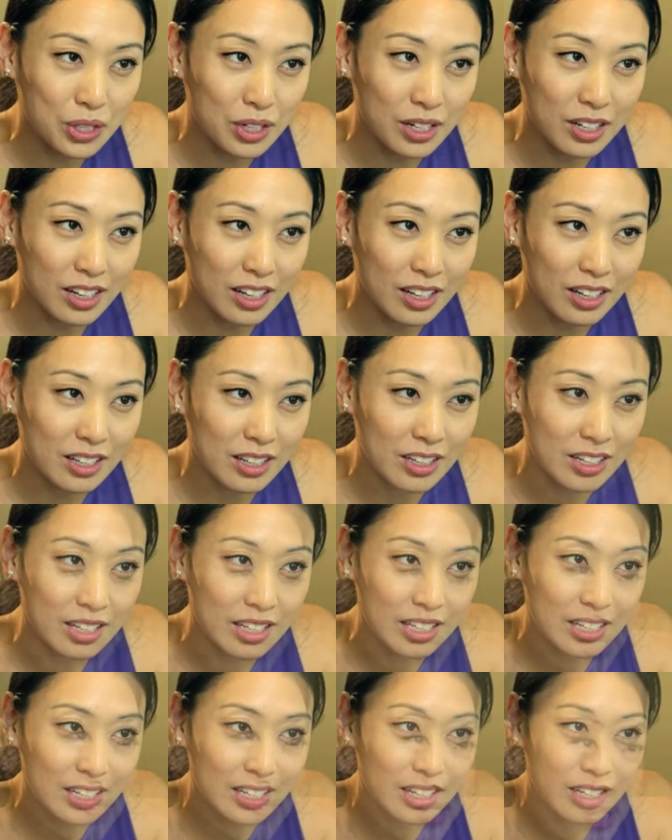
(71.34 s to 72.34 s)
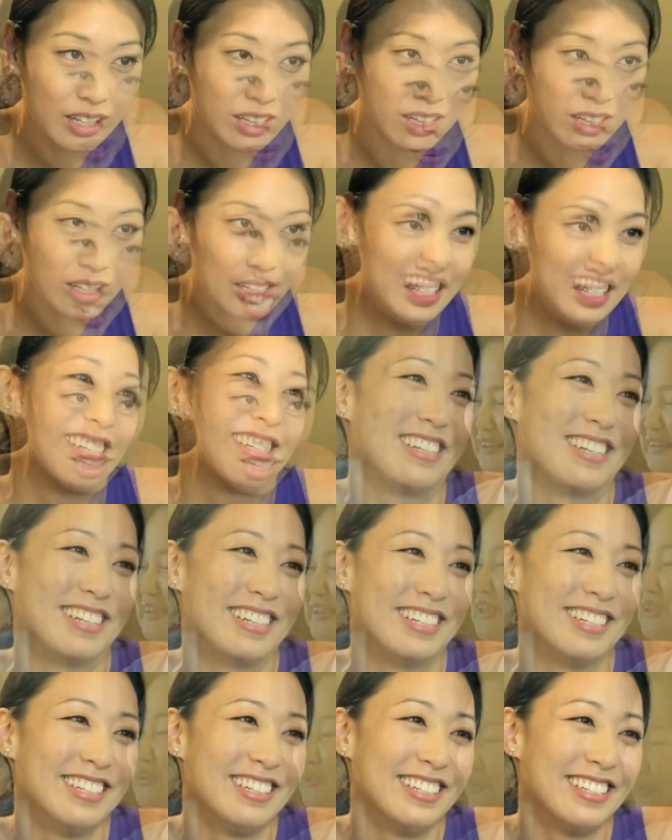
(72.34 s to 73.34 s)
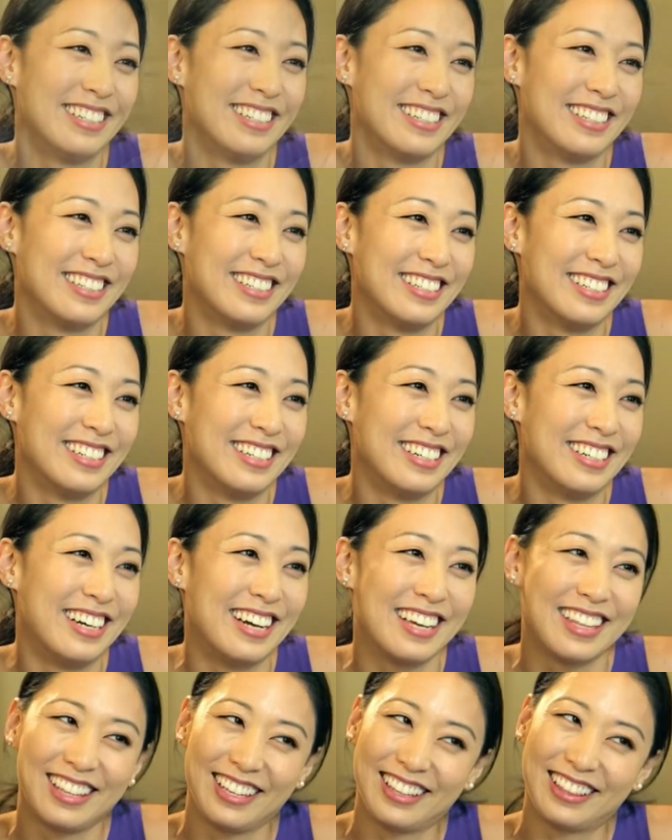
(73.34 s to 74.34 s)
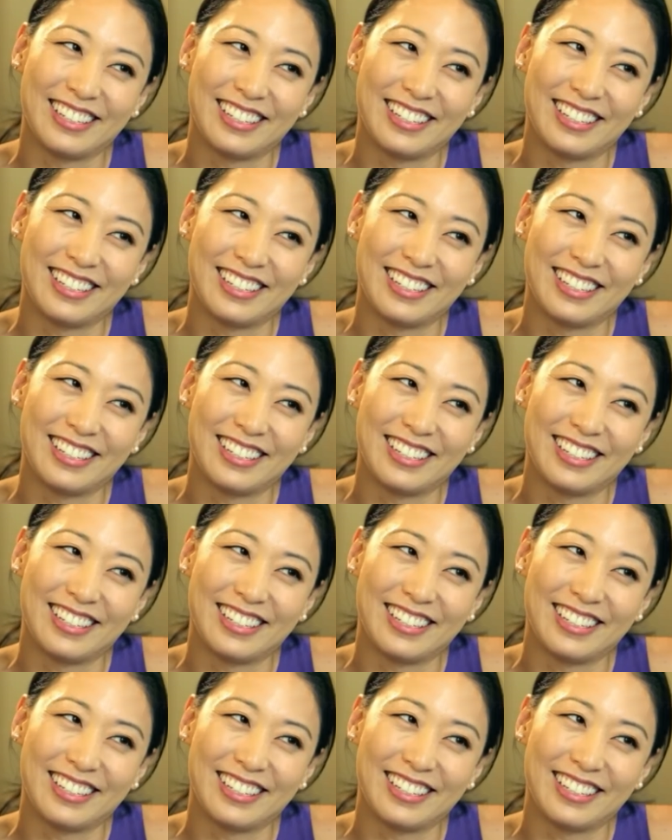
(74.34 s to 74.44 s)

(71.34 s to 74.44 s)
to cook it? In? Um, yeah, yeah. I think